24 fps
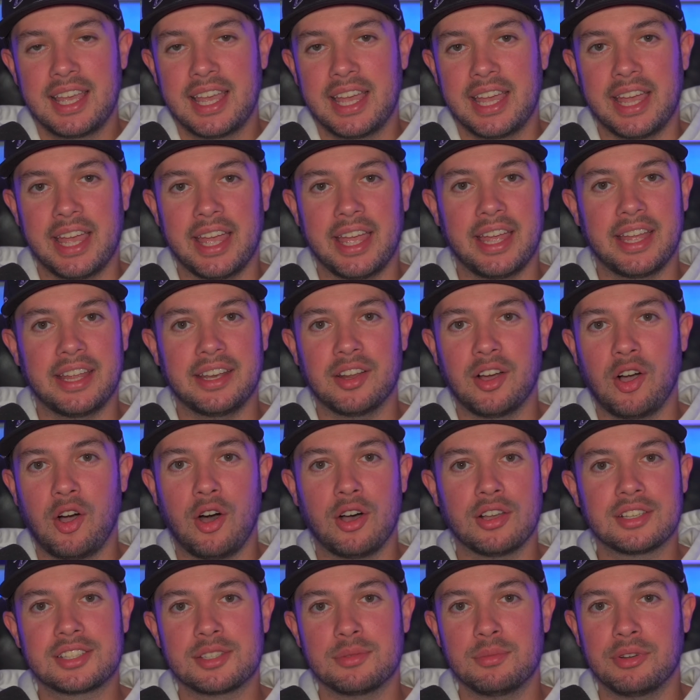And
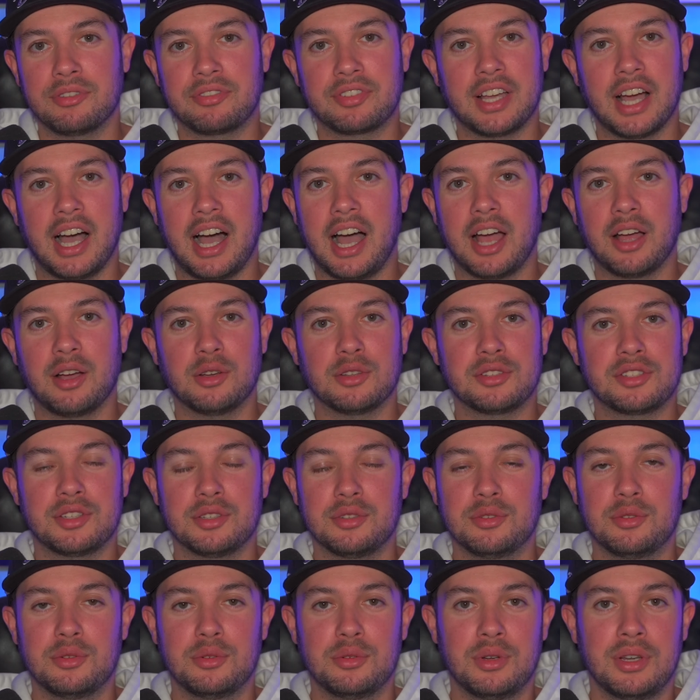awesome of Kyle
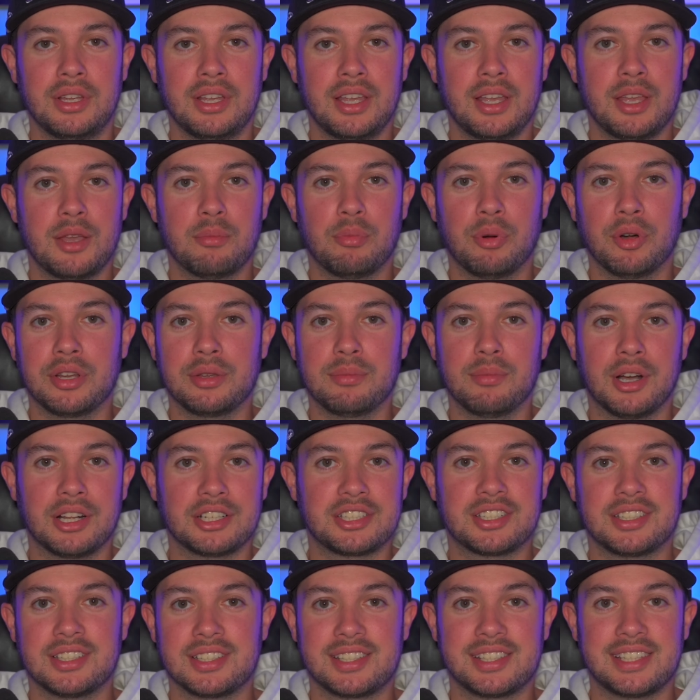to pretty
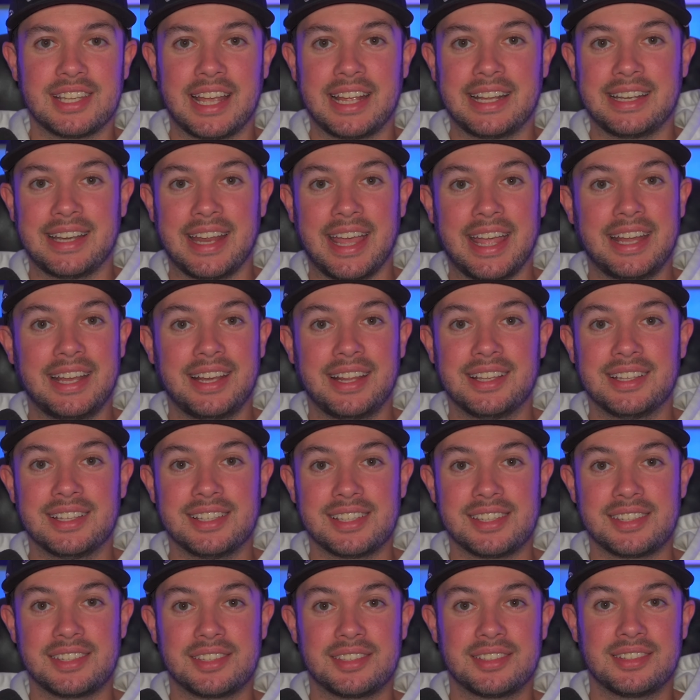much just say Nate
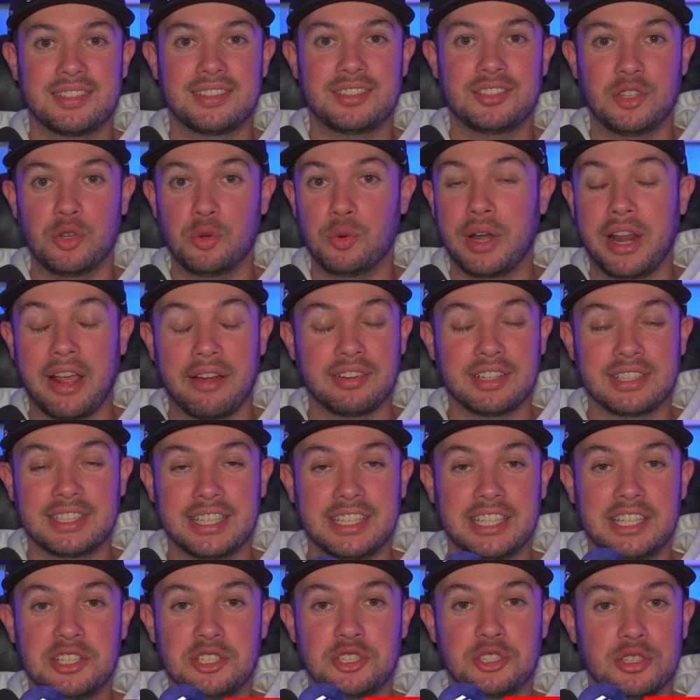is doing
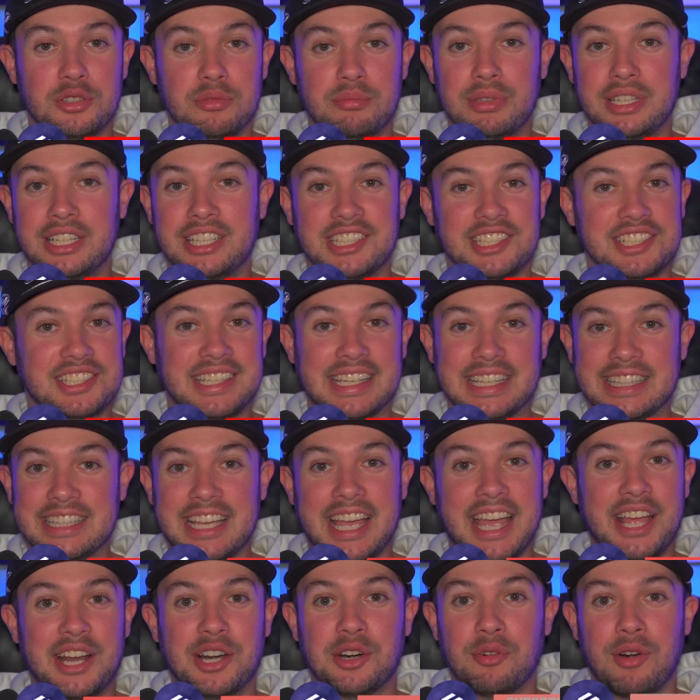everything he should be. Just get the
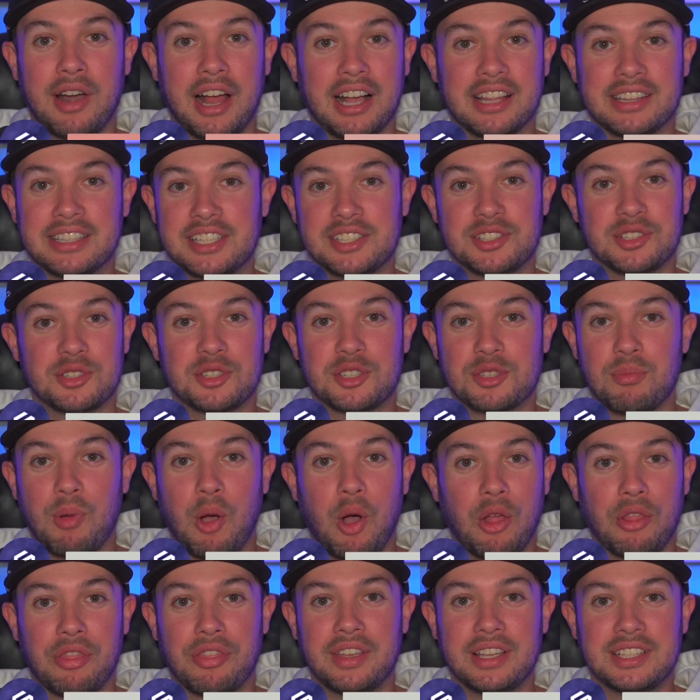head around. These are
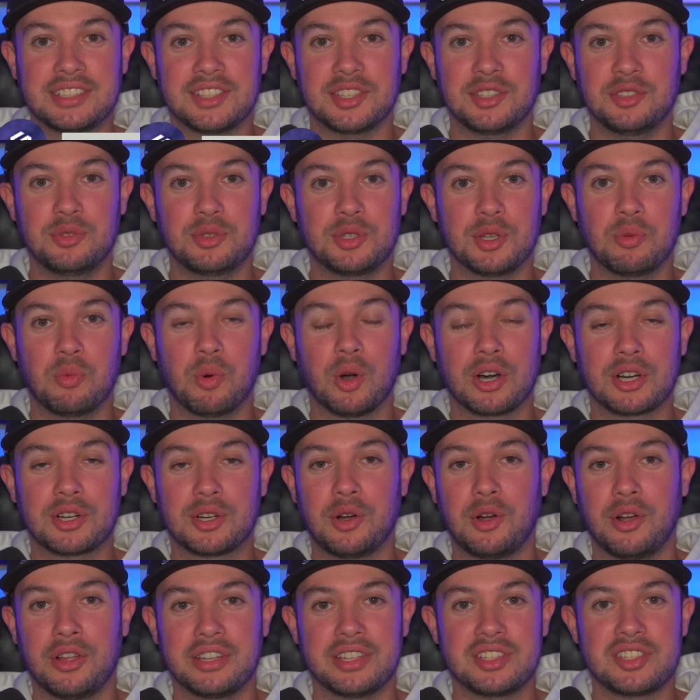small things that you can work
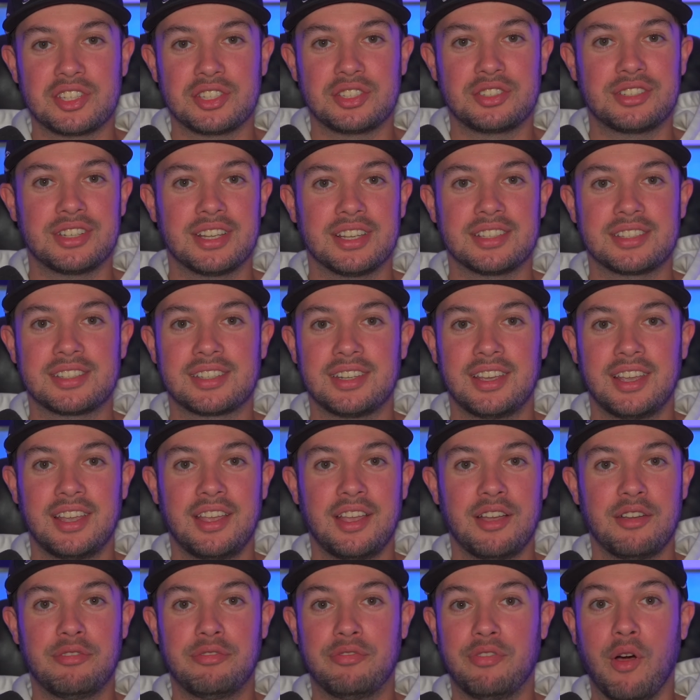on. This is just
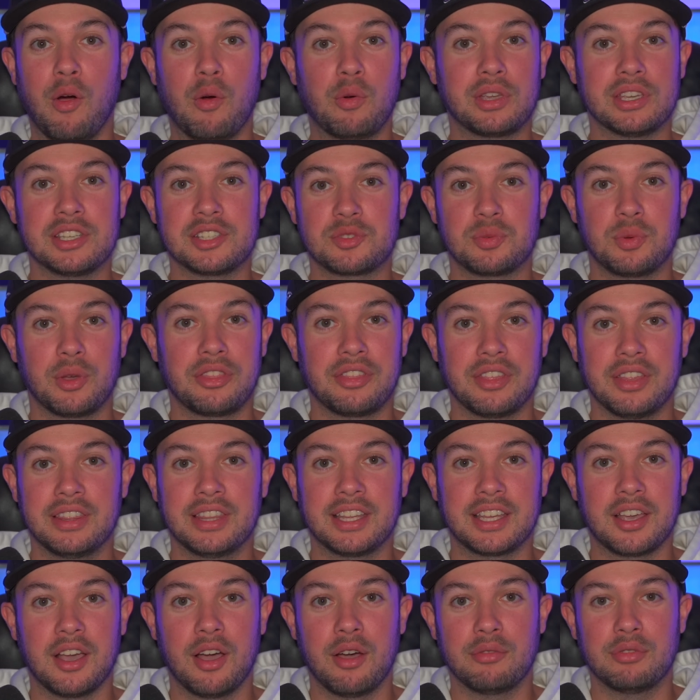focus within
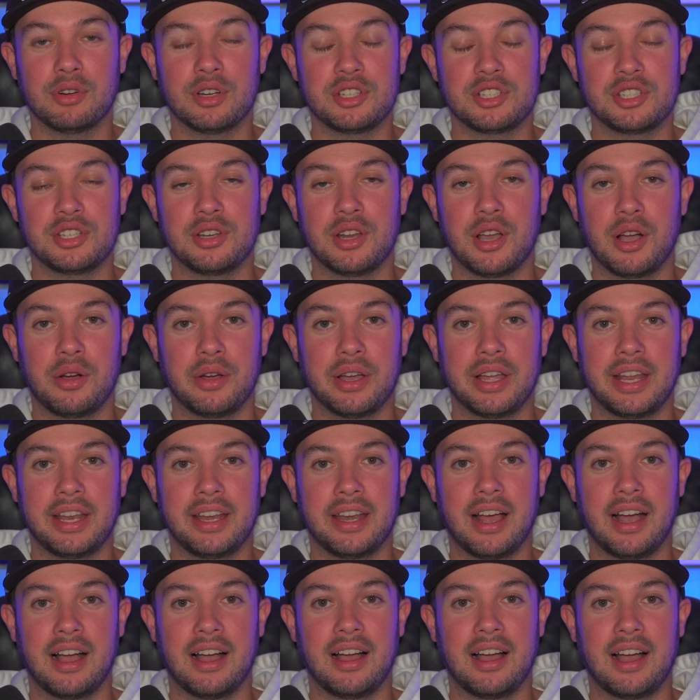the coverage, you know.
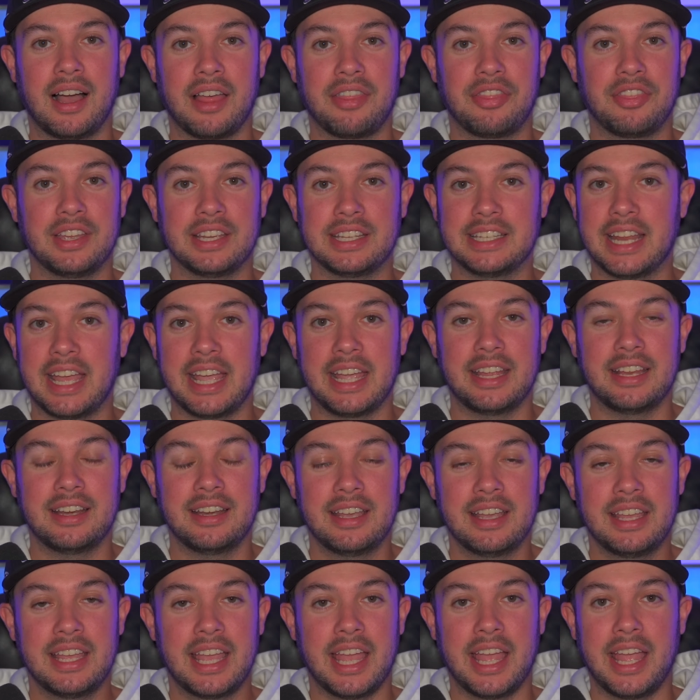And I think Nate
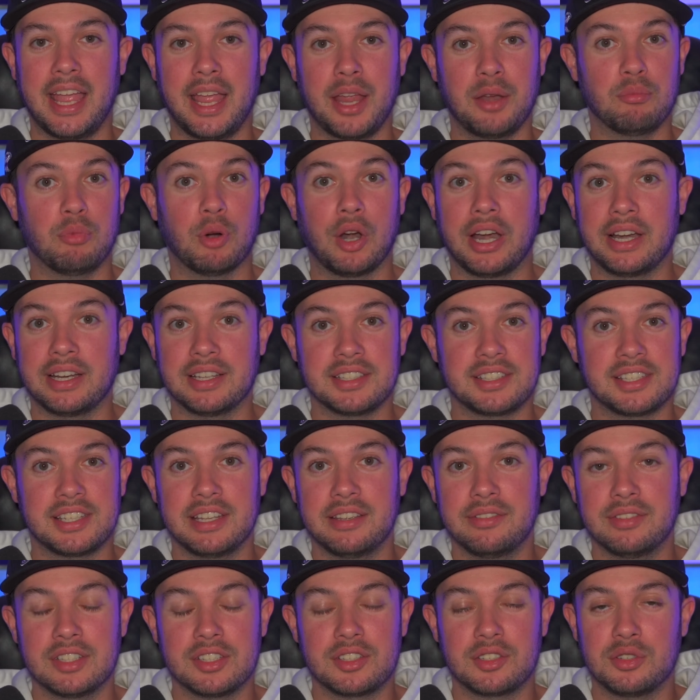and Brandon
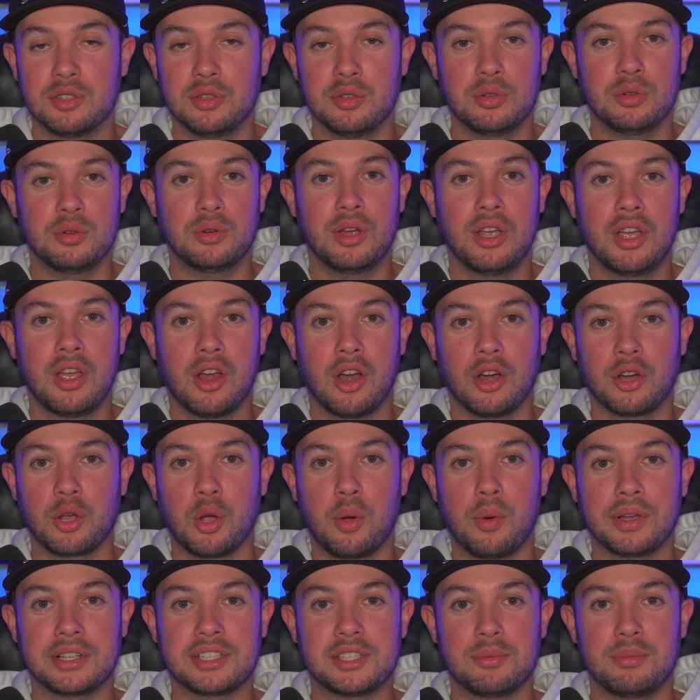Stevens, too, are
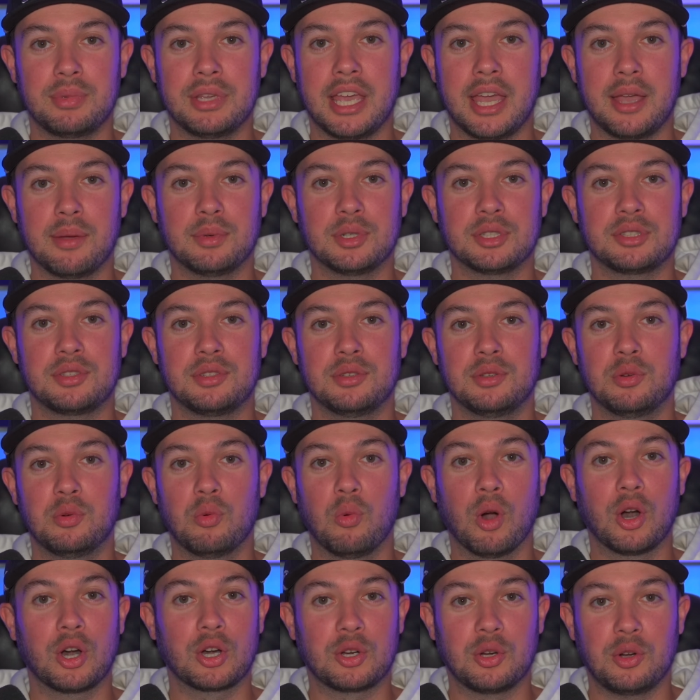going to be able to
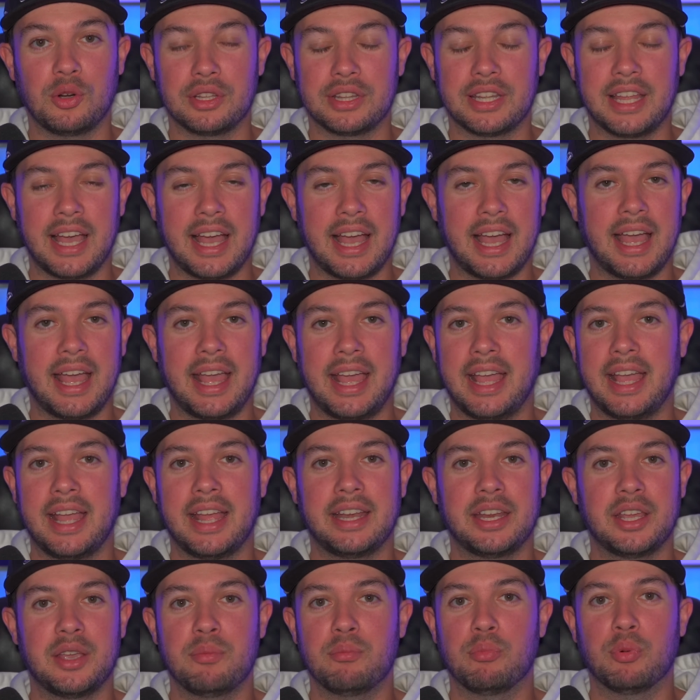work on that
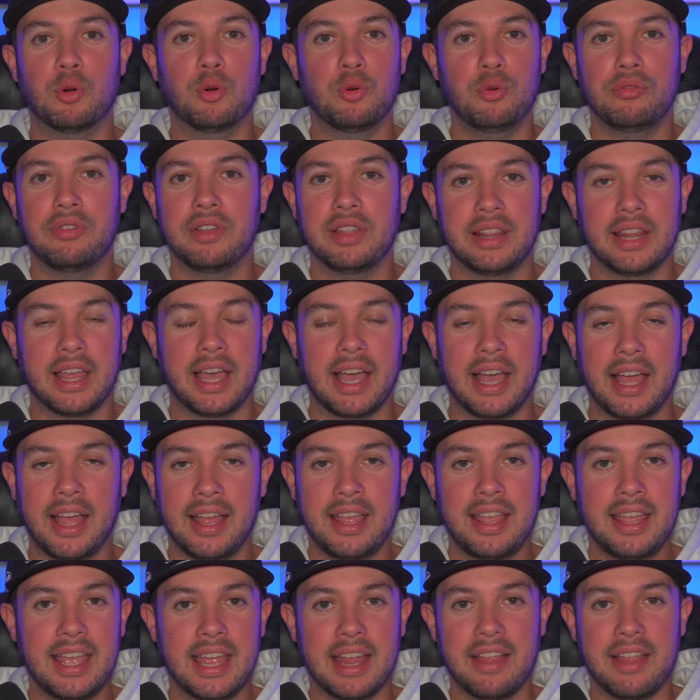and improve in that.